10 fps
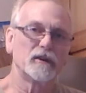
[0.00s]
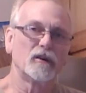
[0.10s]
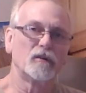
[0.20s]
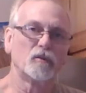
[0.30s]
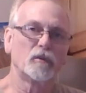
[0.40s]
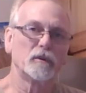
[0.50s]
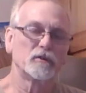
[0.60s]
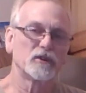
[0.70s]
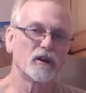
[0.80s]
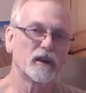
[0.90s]
on what we
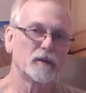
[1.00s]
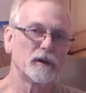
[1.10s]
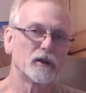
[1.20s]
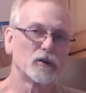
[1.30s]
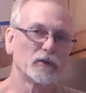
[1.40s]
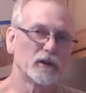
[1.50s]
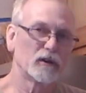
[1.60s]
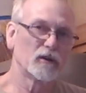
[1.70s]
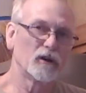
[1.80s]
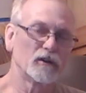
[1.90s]
were talking about
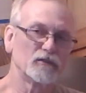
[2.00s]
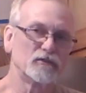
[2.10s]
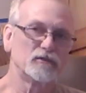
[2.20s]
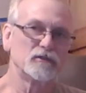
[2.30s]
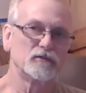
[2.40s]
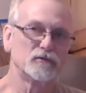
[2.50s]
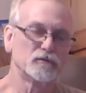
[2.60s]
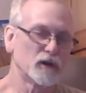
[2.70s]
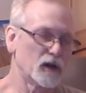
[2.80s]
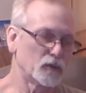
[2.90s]
earlier on
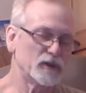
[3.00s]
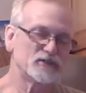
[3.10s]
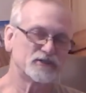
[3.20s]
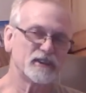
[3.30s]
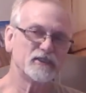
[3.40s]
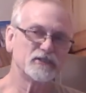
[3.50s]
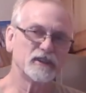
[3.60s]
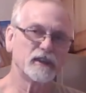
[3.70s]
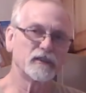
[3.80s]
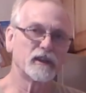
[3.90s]

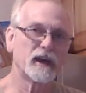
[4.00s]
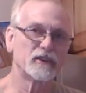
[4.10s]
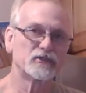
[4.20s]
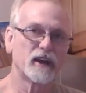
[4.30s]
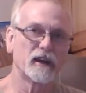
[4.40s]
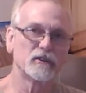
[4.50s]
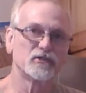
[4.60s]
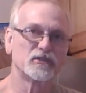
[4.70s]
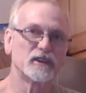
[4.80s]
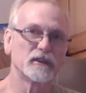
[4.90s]
re-seasoning the cast iron
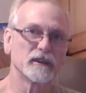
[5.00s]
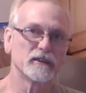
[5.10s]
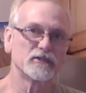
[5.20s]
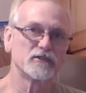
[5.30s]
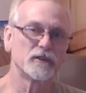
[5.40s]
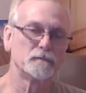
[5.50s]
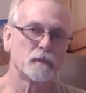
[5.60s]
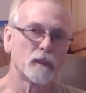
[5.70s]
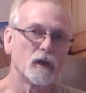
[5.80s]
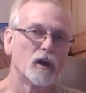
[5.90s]
skillets.
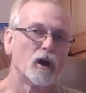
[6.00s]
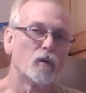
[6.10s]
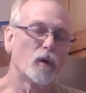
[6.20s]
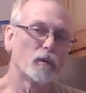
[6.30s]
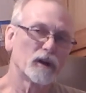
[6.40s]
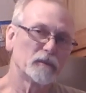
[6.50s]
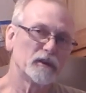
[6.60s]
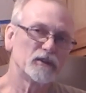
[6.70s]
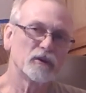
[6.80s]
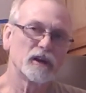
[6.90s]
What we're going to
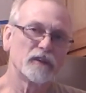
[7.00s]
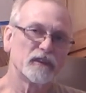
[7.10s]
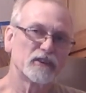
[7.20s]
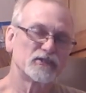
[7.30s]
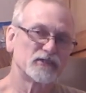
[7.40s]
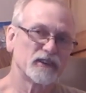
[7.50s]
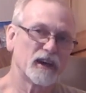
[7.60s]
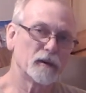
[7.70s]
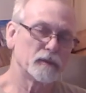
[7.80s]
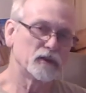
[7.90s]
be doing in this
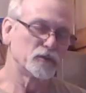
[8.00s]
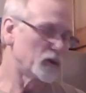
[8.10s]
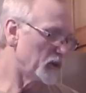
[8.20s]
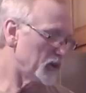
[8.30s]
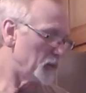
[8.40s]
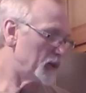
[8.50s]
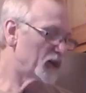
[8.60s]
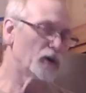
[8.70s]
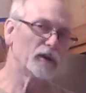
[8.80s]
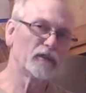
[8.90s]
step is we're going to be
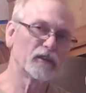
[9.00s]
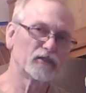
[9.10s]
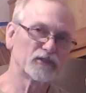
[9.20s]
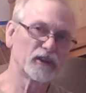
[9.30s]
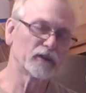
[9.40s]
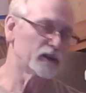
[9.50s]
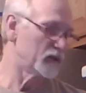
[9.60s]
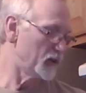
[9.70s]
coating the skillet